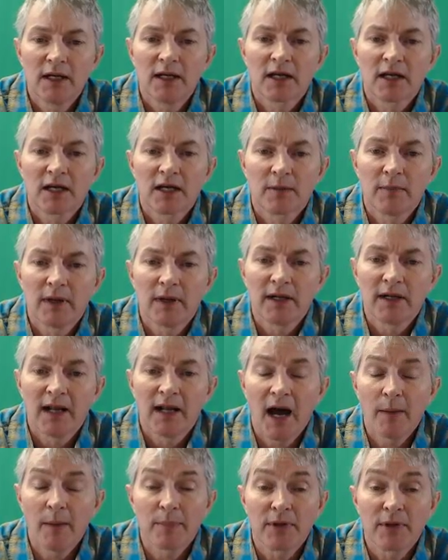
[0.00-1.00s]
It can
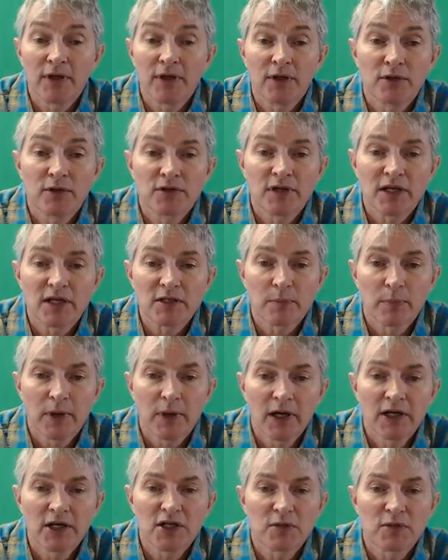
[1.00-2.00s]
not be used as a
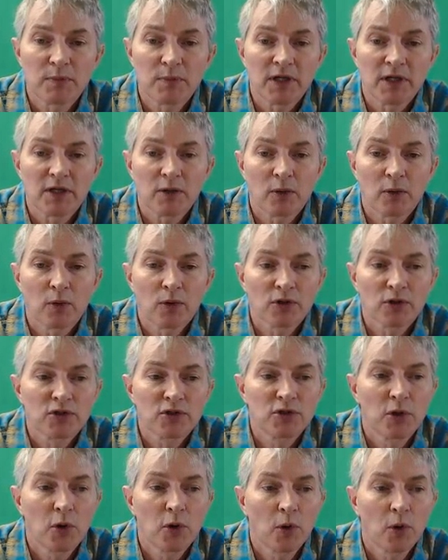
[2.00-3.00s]
punishment or
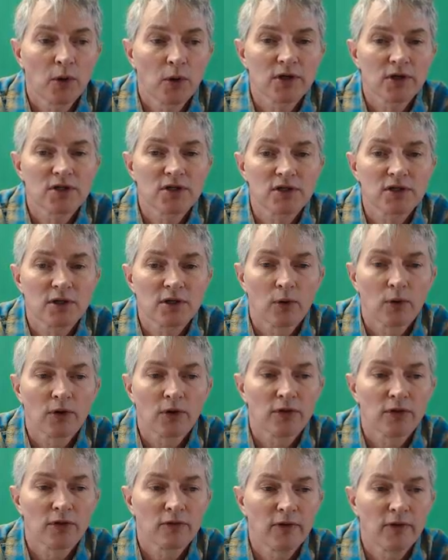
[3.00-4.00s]
to coerce
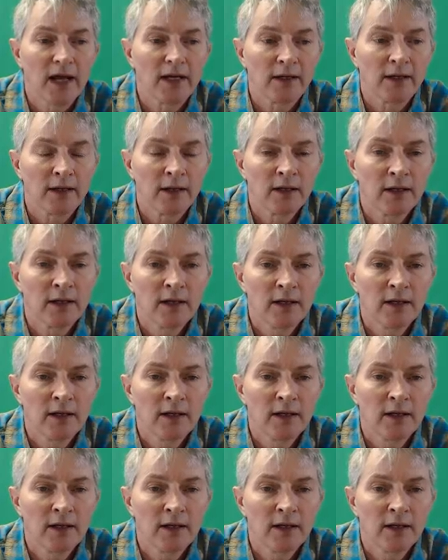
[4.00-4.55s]
or threaten.